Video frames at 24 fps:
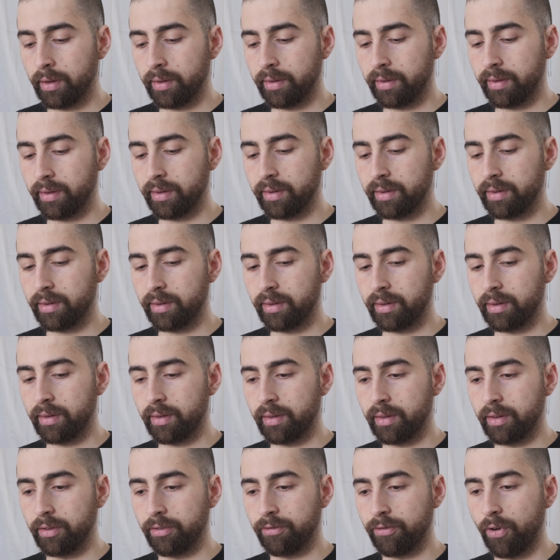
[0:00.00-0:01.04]
does
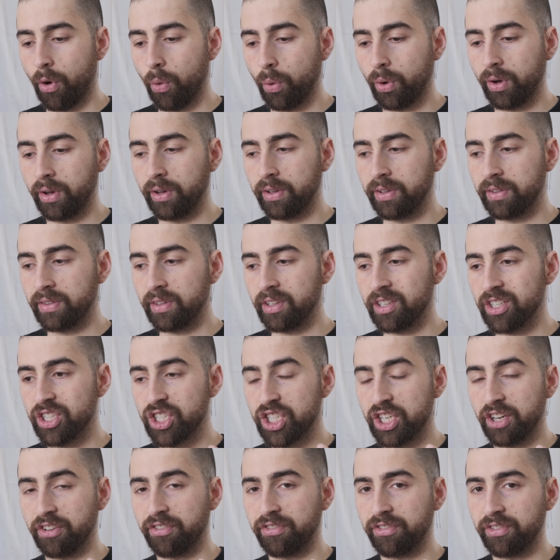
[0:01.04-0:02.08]
the focus
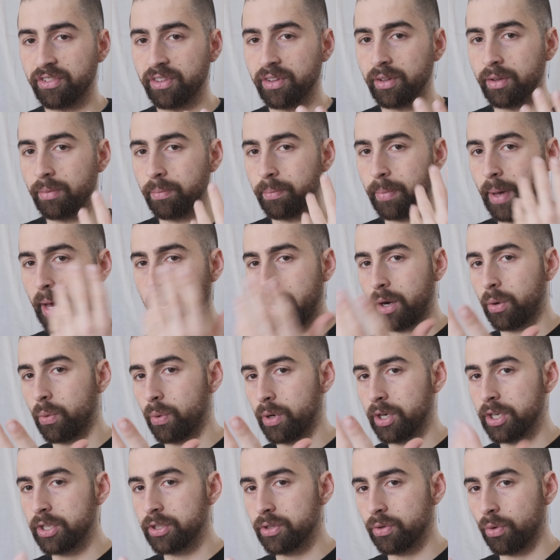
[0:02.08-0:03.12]
shift
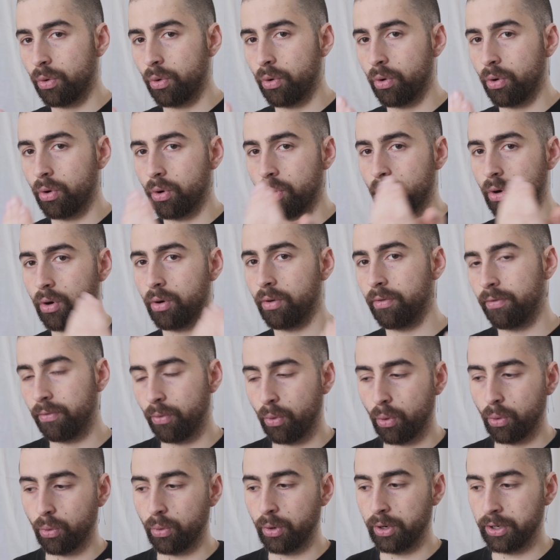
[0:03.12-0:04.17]
backwards or
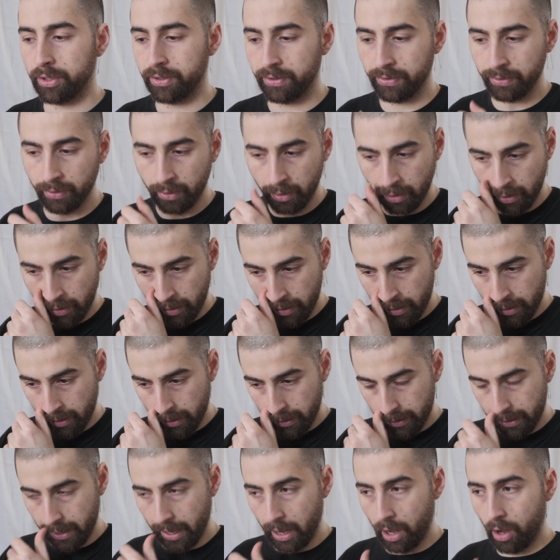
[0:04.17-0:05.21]
forwards?
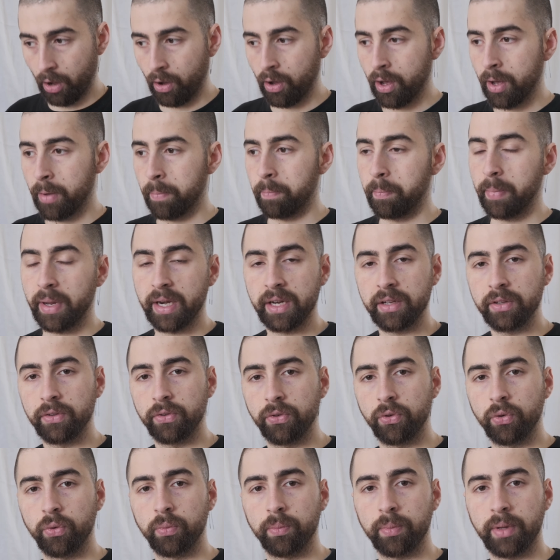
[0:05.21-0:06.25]
Now, many
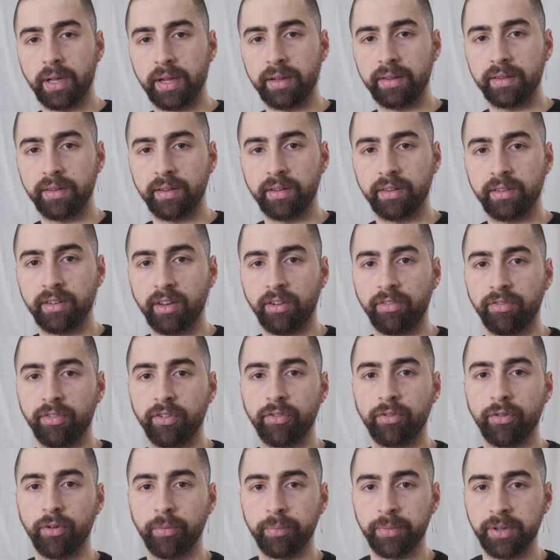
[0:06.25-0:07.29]
zoom lenses suffer
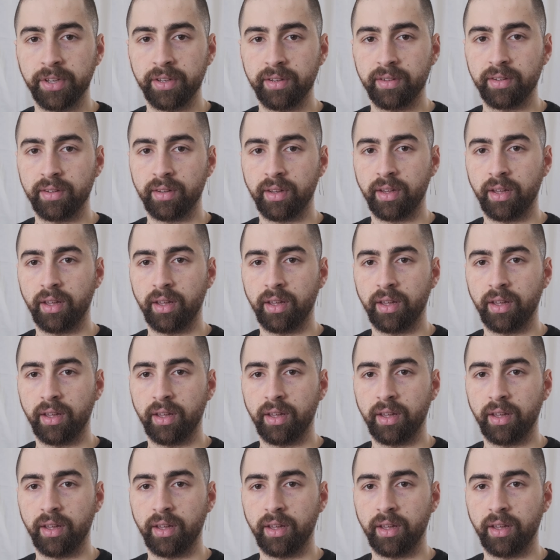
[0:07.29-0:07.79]
from this,